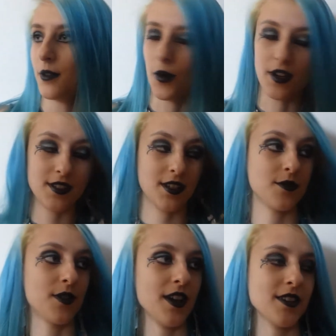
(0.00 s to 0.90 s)
or
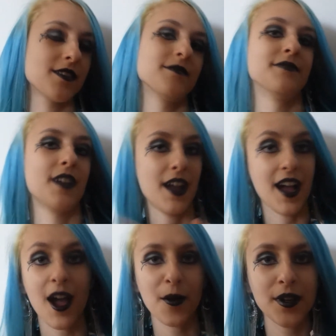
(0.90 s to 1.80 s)
accessorize,
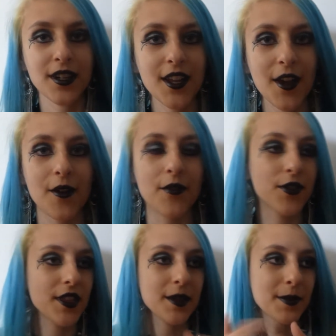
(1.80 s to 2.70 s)
I want to know. If
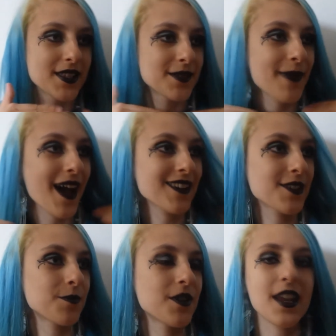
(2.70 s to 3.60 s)
you think my smile is
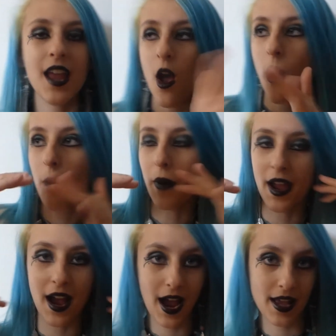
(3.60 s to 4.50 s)
pretty, or my
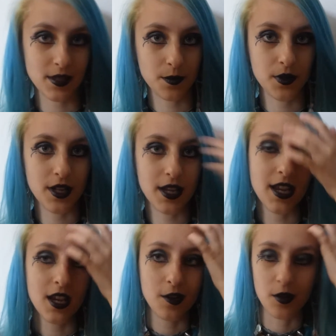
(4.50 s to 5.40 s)
eyes are
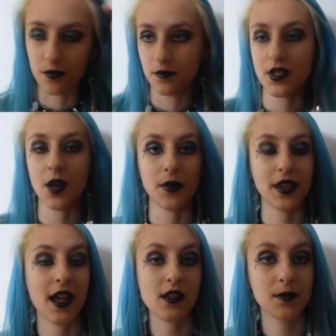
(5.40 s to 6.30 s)
pretty, or
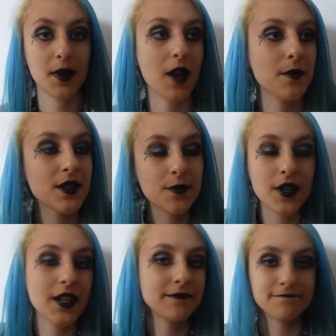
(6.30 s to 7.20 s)
something else about me is
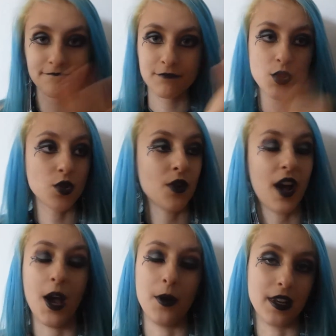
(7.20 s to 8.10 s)
pretty, sure,
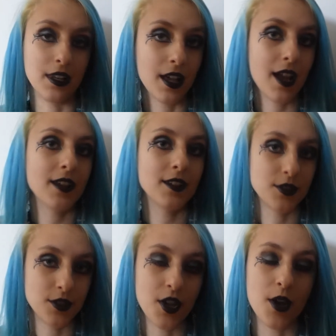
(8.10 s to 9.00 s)
I would like
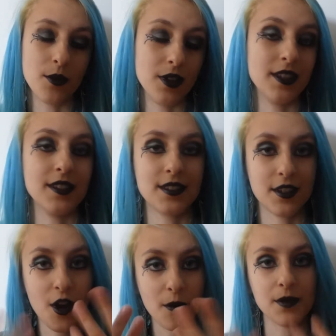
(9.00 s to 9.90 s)
to know. Really, it's a
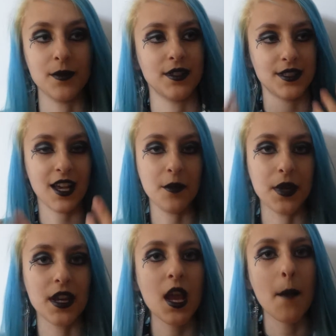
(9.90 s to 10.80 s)
compliment, tell me.
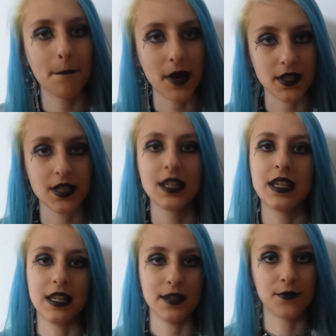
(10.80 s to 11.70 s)
But
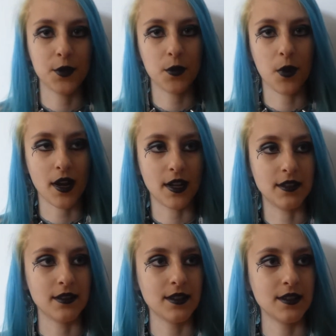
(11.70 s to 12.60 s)
if you want to